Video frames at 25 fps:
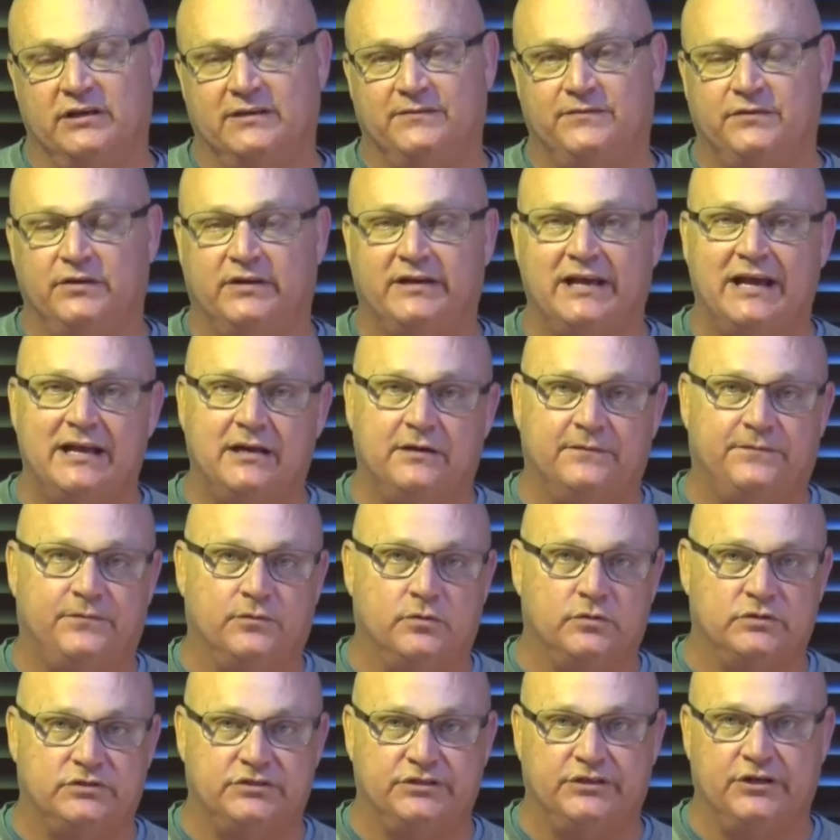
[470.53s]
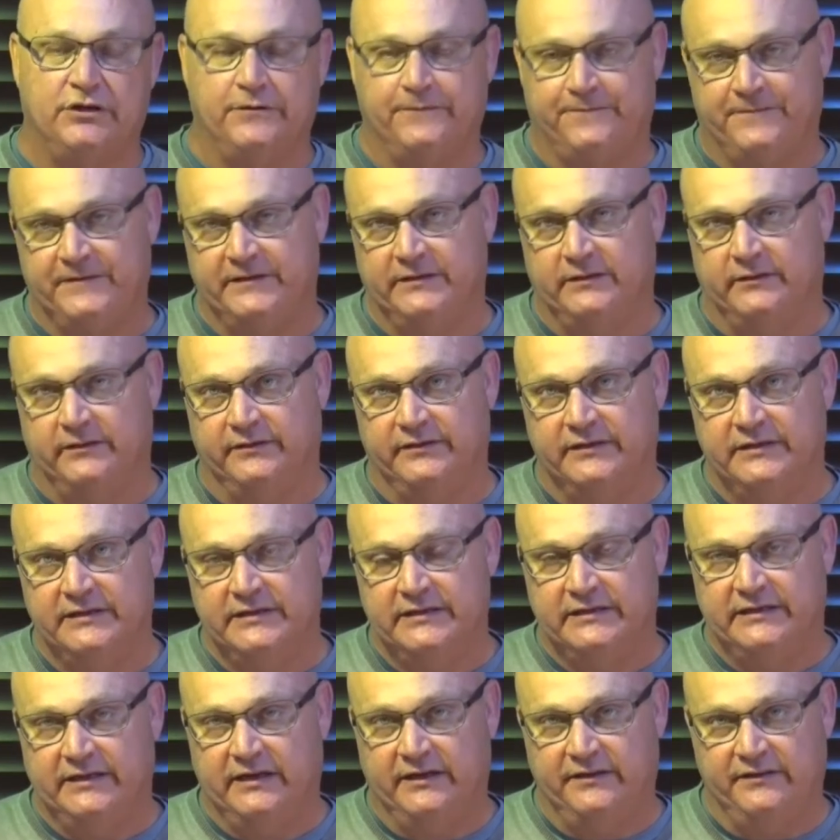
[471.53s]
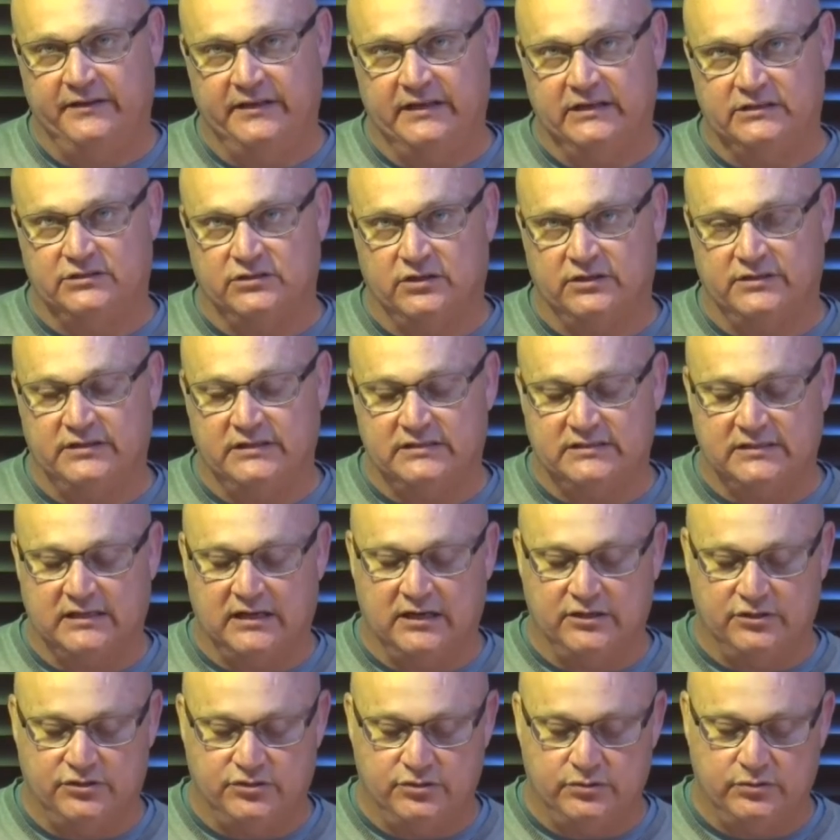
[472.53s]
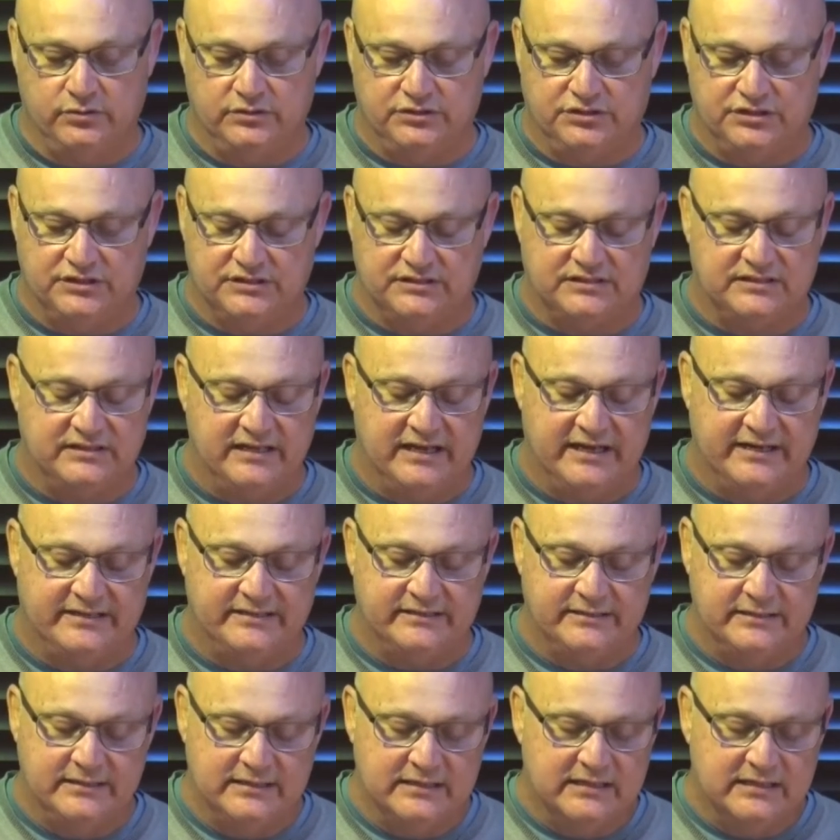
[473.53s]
If you can afford to go field in the exotics, I'd do just that.